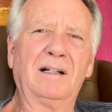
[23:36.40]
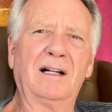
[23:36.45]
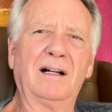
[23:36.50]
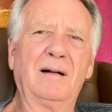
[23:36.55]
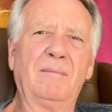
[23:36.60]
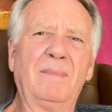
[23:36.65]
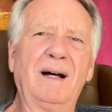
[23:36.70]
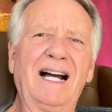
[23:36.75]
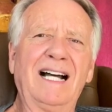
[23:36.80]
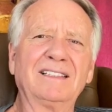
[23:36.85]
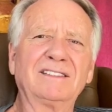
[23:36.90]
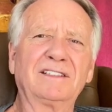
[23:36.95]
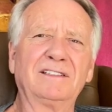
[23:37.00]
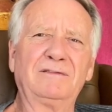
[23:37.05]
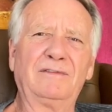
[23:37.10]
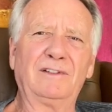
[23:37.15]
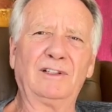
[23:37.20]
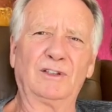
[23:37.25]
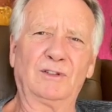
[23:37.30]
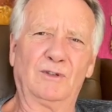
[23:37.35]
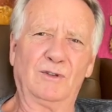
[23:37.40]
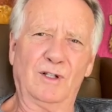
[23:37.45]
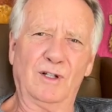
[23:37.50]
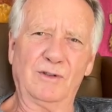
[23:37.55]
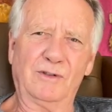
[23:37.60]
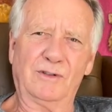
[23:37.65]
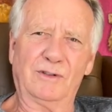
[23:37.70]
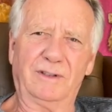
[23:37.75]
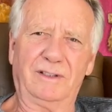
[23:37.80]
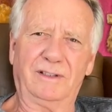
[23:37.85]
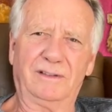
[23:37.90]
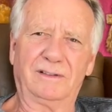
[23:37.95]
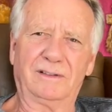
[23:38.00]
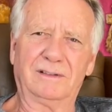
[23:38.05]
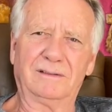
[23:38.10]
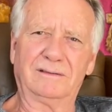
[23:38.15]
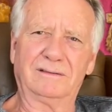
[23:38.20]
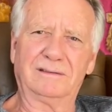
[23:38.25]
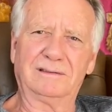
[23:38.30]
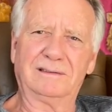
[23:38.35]
a basket full of
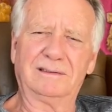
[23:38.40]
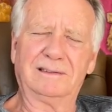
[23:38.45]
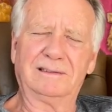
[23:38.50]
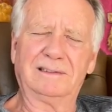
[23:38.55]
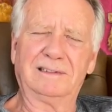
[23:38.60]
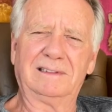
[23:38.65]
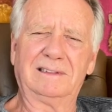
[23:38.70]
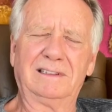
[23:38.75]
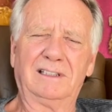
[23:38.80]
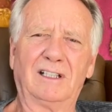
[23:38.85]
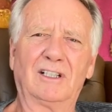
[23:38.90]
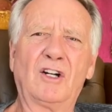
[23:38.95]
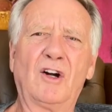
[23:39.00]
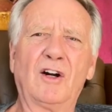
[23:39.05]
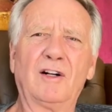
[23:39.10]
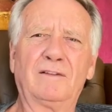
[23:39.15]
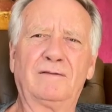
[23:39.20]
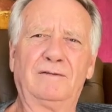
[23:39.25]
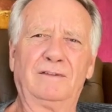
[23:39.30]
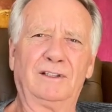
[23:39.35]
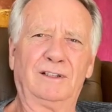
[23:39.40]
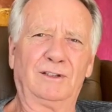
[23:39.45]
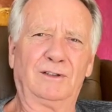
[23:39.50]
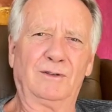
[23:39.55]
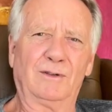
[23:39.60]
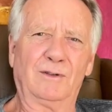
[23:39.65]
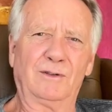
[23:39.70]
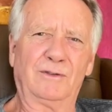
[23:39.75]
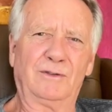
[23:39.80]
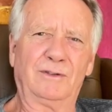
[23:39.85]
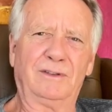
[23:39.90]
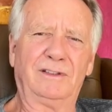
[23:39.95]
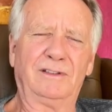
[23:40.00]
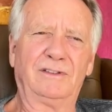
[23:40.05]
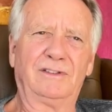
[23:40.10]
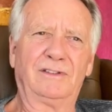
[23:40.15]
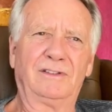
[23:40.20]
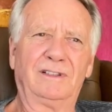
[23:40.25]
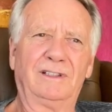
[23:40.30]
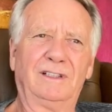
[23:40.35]
groceries, a cart full of
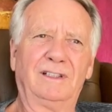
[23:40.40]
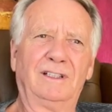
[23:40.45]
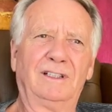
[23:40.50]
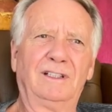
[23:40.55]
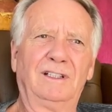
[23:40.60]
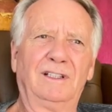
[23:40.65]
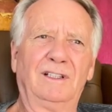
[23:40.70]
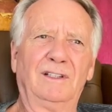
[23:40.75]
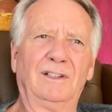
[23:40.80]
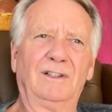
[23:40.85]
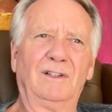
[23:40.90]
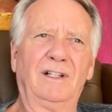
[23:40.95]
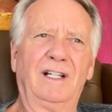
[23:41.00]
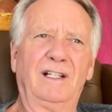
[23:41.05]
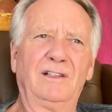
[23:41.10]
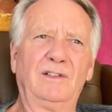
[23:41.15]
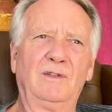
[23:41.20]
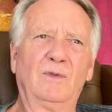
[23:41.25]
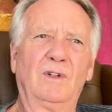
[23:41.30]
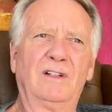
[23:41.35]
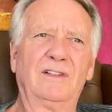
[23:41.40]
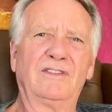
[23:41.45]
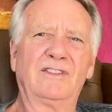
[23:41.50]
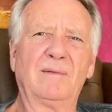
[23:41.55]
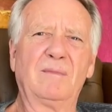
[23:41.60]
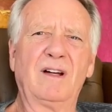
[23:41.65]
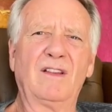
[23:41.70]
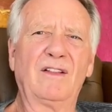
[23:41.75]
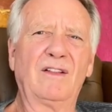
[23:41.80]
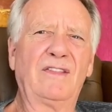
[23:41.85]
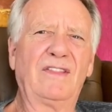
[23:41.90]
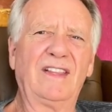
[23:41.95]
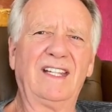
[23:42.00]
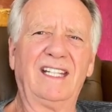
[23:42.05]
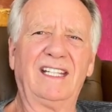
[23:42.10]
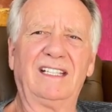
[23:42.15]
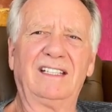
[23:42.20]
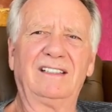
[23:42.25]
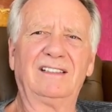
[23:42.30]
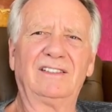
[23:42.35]
groceries, and you wanted some other
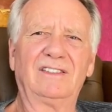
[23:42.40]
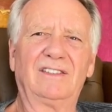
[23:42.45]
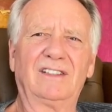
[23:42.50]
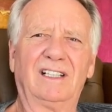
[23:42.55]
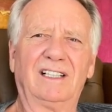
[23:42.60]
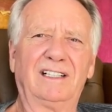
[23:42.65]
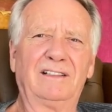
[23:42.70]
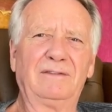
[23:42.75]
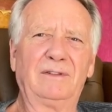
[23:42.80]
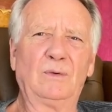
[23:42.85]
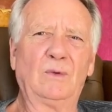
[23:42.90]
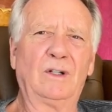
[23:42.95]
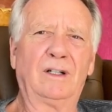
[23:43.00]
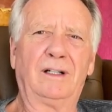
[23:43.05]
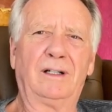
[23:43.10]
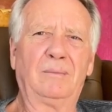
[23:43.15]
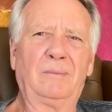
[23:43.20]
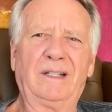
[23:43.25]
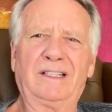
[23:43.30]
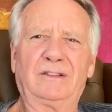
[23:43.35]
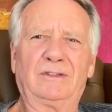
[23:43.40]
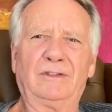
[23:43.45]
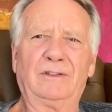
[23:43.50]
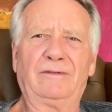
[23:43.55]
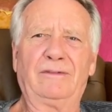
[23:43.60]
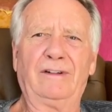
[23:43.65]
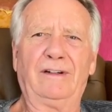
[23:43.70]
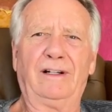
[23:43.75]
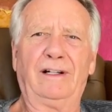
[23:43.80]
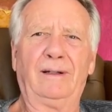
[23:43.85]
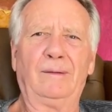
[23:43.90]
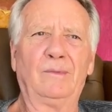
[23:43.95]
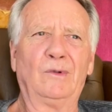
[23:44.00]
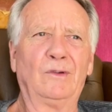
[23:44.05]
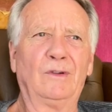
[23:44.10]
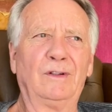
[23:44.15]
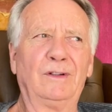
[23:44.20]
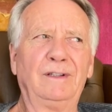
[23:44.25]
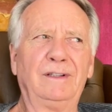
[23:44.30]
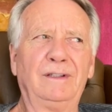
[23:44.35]
things, like if you wanted a picture frame
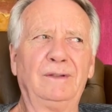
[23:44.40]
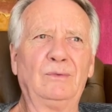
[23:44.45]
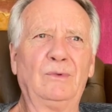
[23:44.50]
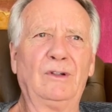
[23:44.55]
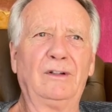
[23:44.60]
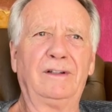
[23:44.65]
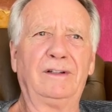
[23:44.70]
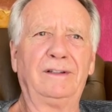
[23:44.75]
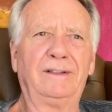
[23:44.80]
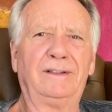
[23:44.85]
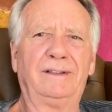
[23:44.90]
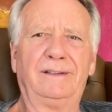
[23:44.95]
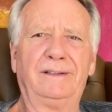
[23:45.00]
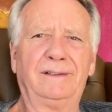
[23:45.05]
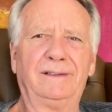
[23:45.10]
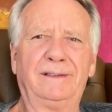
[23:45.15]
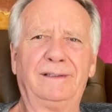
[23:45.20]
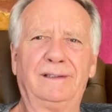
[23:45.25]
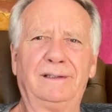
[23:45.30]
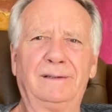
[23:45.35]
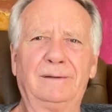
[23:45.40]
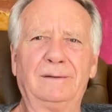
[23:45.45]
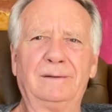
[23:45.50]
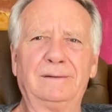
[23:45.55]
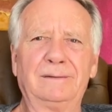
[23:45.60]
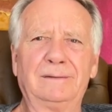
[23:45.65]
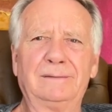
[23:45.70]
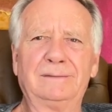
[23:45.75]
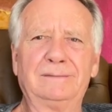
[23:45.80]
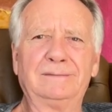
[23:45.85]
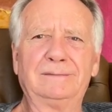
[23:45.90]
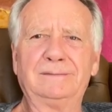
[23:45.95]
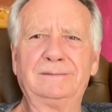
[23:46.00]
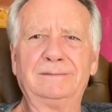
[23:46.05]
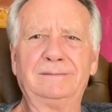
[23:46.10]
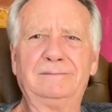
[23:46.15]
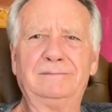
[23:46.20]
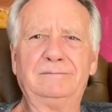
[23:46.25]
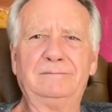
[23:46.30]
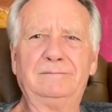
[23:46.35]
or you wanted, you know,
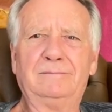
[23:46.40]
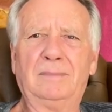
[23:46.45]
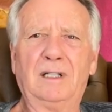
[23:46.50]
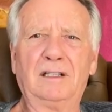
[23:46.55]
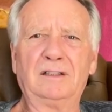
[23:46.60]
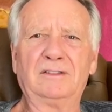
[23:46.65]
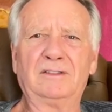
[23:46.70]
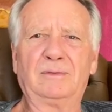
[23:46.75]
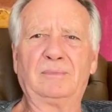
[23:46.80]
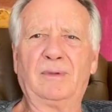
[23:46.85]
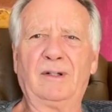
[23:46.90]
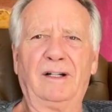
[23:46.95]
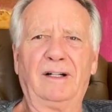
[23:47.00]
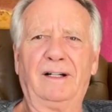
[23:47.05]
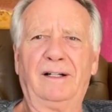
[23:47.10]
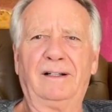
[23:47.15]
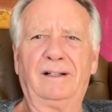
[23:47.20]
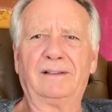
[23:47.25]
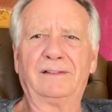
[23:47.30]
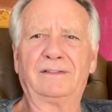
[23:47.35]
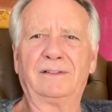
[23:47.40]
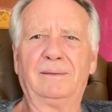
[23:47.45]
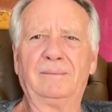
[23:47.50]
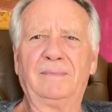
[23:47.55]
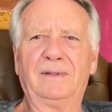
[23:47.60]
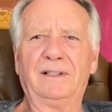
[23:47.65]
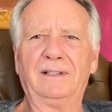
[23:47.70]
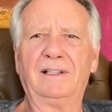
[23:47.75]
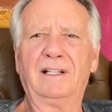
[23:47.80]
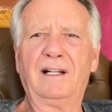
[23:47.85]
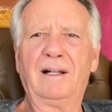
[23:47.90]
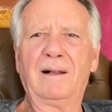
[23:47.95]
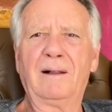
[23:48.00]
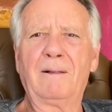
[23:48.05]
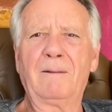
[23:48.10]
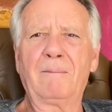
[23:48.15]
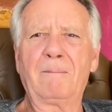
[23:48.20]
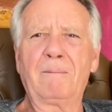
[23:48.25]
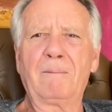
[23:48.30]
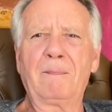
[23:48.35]
bug spray or something,
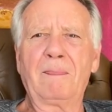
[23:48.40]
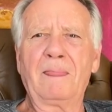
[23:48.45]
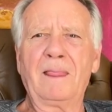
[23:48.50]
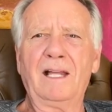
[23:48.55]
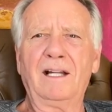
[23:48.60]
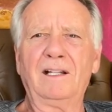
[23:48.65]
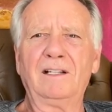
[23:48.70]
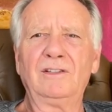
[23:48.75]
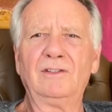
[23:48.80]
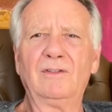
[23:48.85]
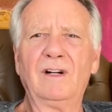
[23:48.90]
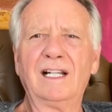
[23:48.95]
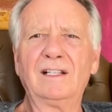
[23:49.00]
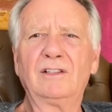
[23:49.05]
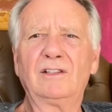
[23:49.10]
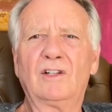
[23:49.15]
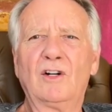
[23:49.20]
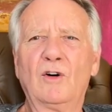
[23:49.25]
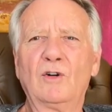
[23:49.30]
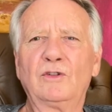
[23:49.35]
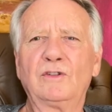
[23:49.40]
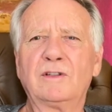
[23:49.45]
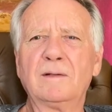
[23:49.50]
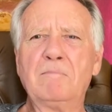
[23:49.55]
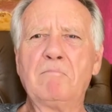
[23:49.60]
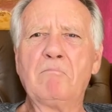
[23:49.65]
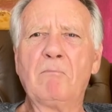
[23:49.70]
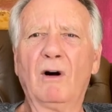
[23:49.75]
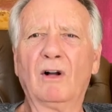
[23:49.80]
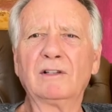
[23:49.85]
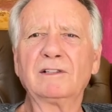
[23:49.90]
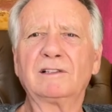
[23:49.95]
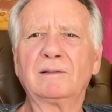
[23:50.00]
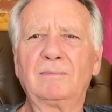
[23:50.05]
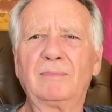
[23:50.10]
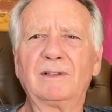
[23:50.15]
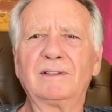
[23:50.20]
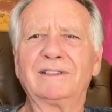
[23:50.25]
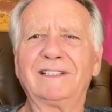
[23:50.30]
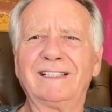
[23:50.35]
you had to go to
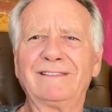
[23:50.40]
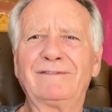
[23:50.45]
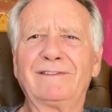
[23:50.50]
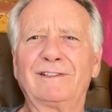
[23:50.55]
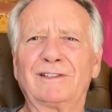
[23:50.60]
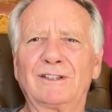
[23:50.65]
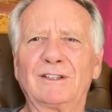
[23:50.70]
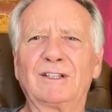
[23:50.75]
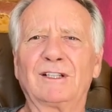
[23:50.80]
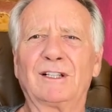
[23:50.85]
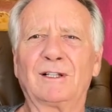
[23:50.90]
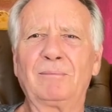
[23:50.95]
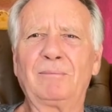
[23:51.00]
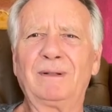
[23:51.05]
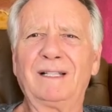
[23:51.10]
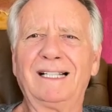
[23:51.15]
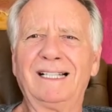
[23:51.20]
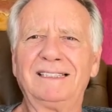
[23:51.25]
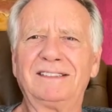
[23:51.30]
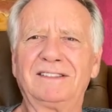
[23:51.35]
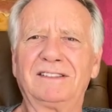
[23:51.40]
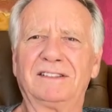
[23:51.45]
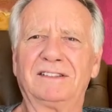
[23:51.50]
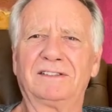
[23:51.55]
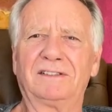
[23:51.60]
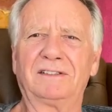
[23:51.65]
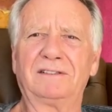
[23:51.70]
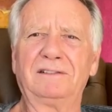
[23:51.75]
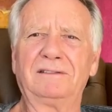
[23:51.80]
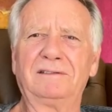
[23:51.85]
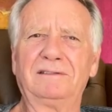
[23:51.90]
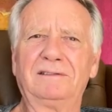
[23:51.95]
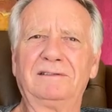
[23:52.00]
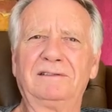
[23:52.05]
multiple different little places.